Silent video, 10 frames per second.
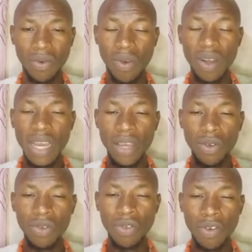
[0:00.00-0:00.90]
When I
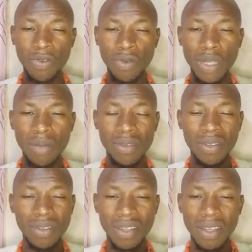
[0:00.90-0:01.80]
use your full
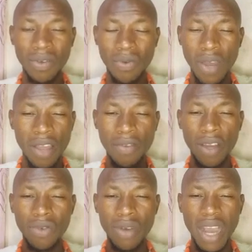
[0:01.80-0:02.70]
names, wherever you